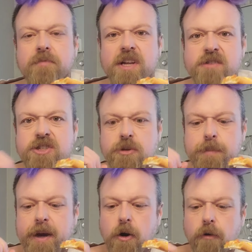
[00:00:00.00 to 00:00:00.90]
It gives you the
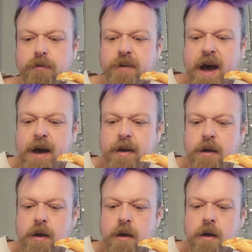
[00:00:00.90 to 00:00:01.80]
big old fat,
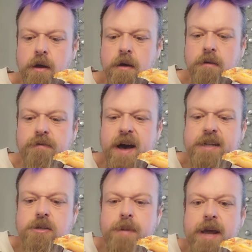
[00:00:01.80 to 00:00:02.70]
fat
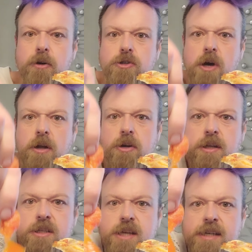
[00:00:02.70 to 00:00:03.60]
tomatoes on it. Look at
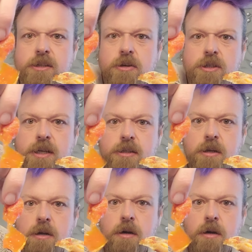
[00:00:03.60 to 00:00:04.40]
the size of those things.